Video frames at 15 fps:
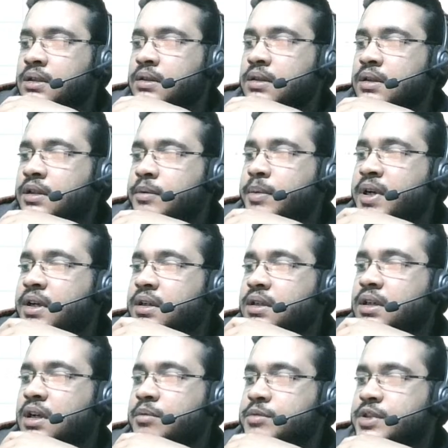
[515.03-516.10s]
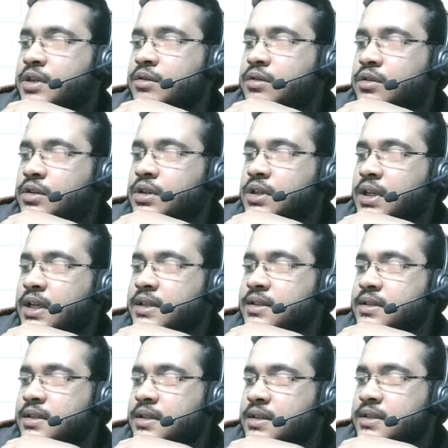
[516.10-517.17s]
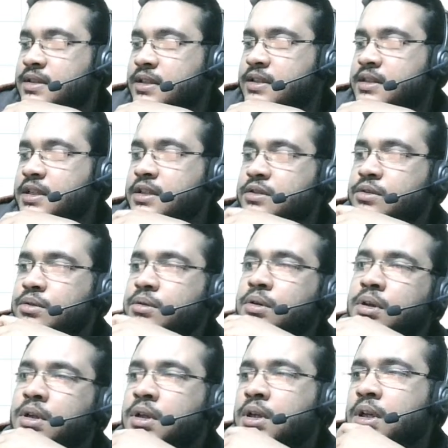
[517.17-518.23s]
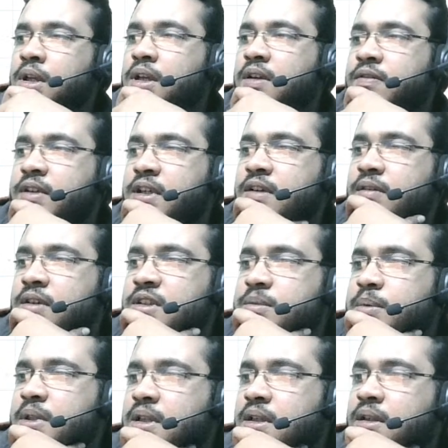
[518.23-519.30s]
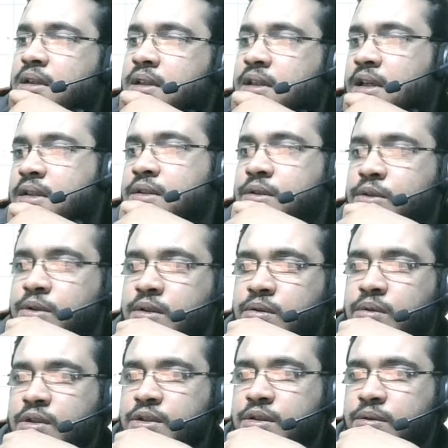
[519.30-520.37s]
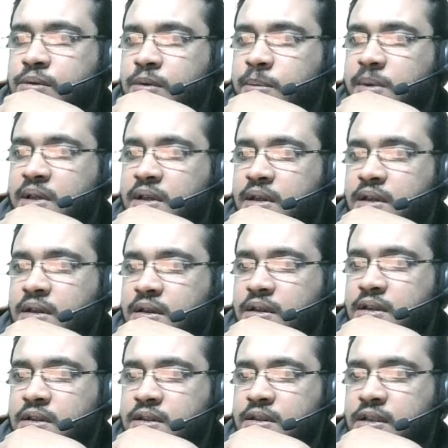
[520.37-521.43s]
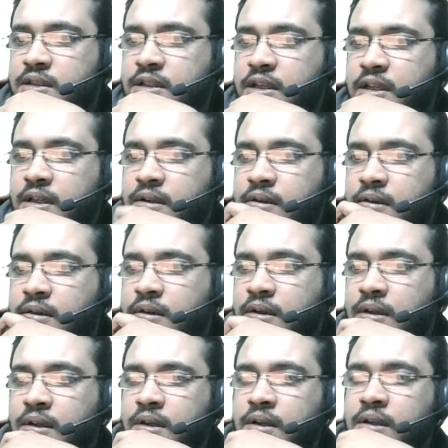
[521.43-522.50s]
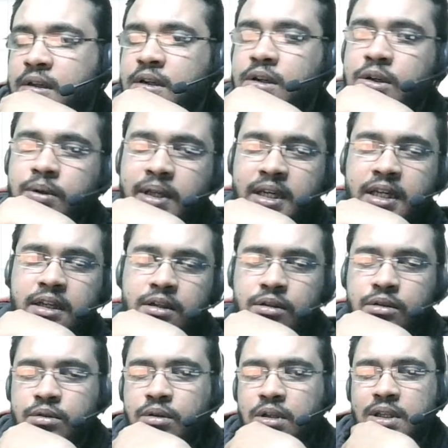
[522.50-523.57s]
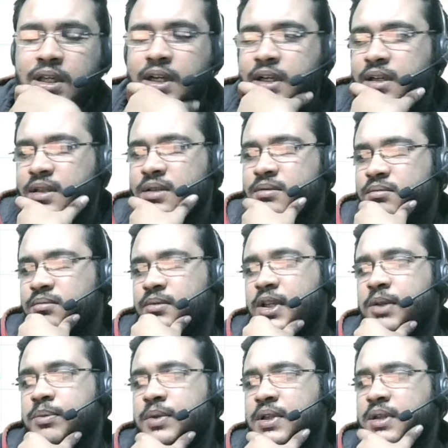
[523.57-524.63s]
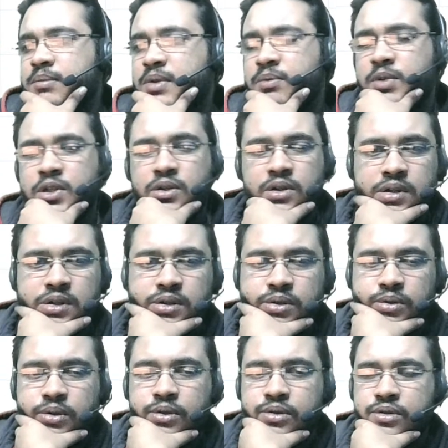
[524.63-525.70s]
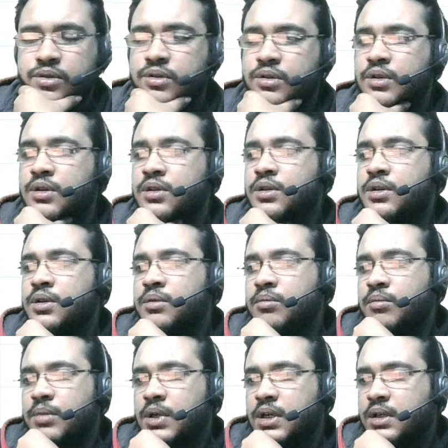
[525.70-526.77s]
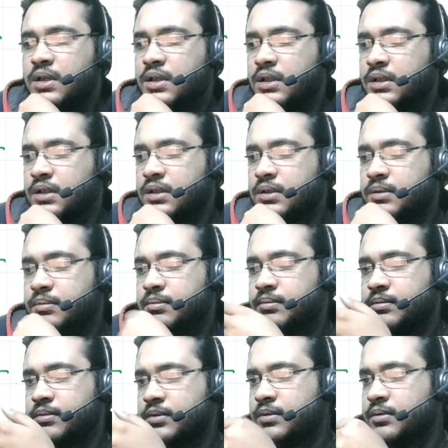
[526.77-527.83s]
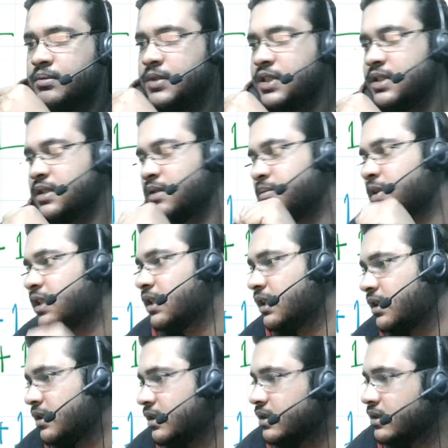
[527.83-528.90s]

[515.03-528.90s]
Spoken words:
Remainder comes out as 16. So effectively speaking, the answer to this question would be 16. Do I need it to do all that? Maybe, maybe not, who knows. But this is something that